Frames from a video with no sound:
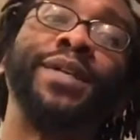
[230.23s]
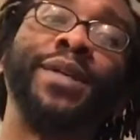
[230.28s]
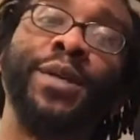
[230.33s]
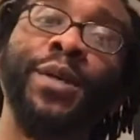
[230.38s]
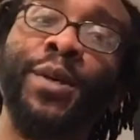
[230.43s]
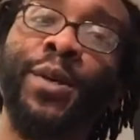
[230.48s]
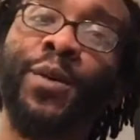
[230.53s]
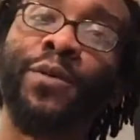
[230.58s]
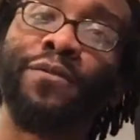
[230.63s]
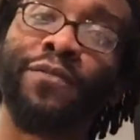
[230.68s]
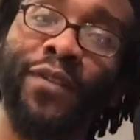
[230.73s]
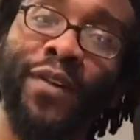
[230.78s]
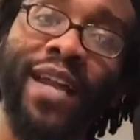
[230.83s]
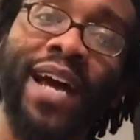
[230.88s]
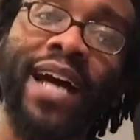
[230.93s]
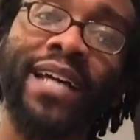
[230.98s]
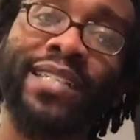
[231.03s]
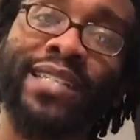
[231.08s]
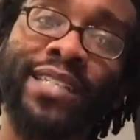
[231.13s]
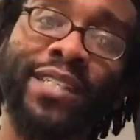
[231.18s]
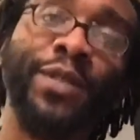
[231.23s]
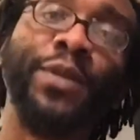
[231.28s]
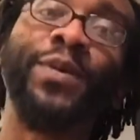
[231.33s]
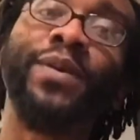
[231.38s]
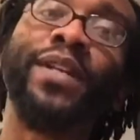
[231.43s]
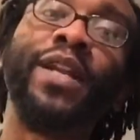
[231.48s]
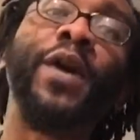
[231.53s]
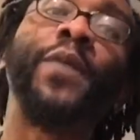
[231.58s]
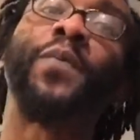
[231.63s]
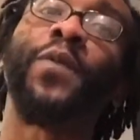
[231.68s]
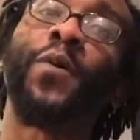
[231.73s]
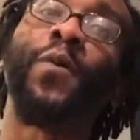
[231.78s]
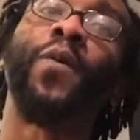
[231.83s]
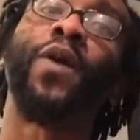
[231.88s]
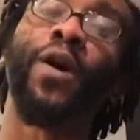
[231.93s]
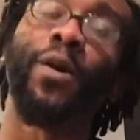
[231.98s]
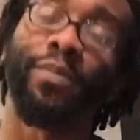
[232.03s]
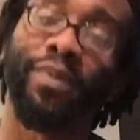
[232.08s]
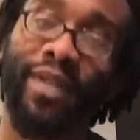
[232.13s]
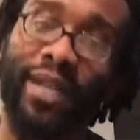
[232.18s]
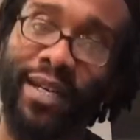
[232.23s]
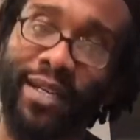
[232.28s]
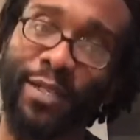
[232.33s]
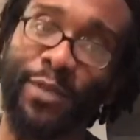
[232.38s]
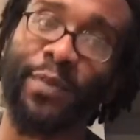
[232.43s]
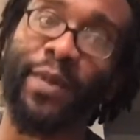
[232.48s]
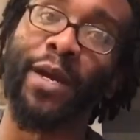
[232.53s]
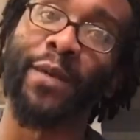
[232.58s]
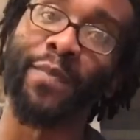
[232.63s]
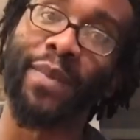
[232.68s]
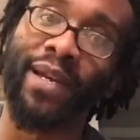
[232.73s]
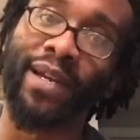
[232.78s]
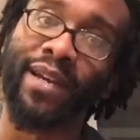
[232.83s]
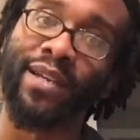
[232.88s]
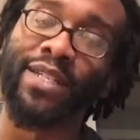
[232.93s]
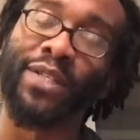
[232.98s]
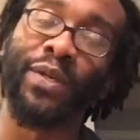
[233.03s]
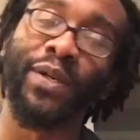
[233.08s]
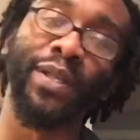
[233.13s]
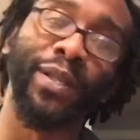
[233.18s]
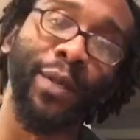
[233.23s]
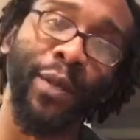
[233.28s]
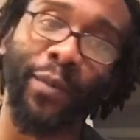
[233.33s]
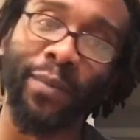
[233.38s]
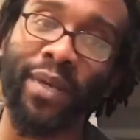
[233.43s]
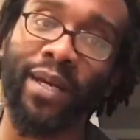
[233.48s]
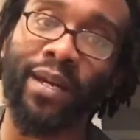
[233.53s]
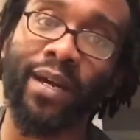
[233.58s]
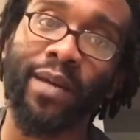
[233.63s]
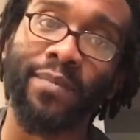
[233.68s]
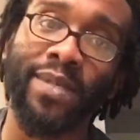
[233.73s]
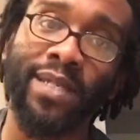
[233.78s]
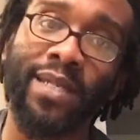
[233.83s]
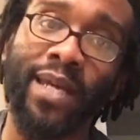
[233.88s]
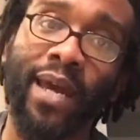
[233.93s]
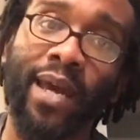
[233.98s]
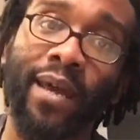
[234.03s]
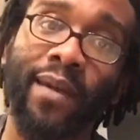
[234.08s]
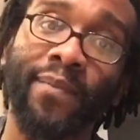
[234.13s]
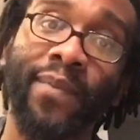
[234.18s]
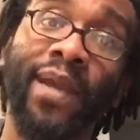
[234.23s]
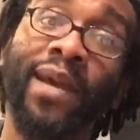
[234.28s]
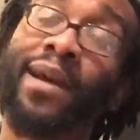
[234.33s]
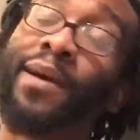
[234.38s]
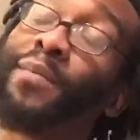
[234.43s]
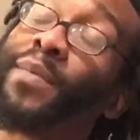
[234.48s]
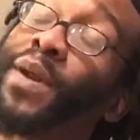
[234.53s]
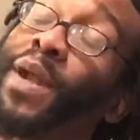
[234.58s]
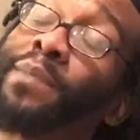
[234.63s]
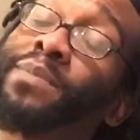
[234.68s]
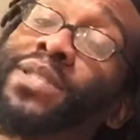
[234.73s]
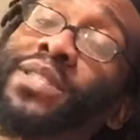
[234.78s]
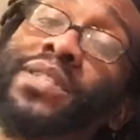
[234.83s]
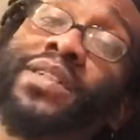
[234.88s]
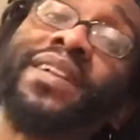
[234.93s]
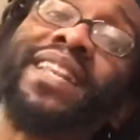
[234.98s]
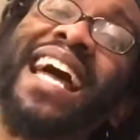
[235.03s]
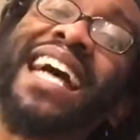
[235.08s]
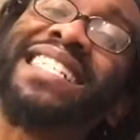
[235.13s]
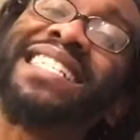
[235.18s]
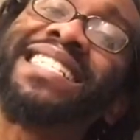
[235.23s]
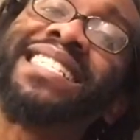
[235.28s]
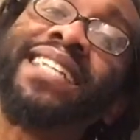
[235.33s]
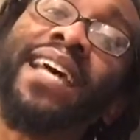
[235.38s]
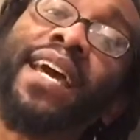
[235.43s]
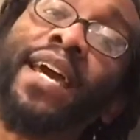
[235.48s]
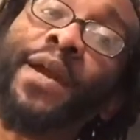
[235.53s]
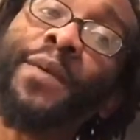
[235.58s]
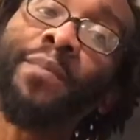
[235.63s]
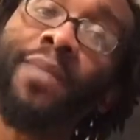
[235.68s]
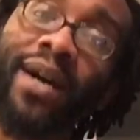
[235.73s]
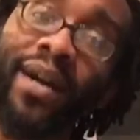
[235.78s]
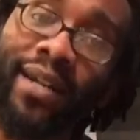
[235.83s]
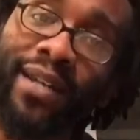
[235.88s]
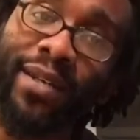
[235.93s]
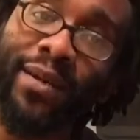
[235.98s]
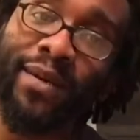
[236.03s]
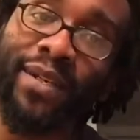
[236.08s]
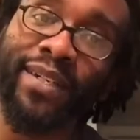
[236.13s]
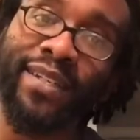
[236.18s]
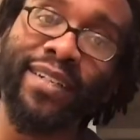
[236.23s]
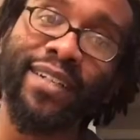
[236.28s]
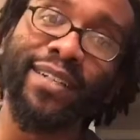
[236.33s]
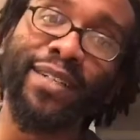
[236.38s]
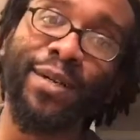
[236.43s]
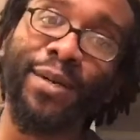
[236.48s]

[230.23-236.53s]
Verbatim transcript: to you for not shooting up the workplace, man, because you're a little bit upset. But I'm sure that same money you could have